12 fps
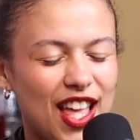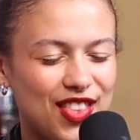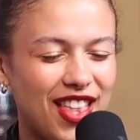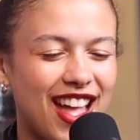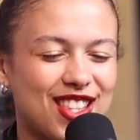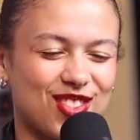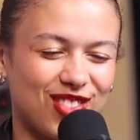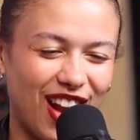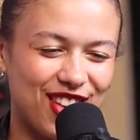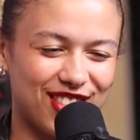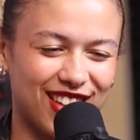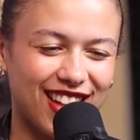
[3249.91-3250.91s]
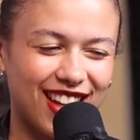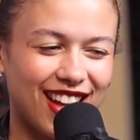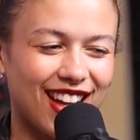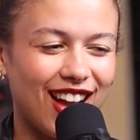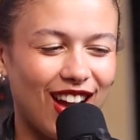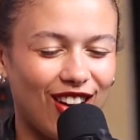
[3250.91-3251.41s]
That's rough.
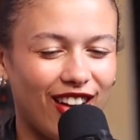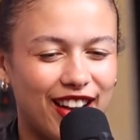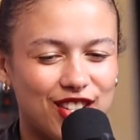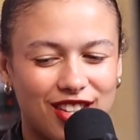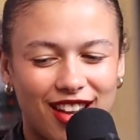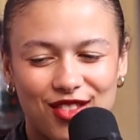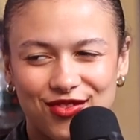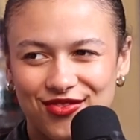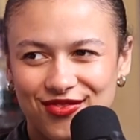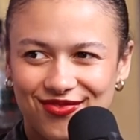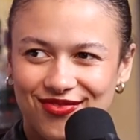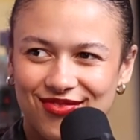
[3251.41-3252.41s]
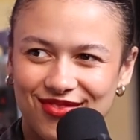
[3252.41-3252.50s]
All right, Jem.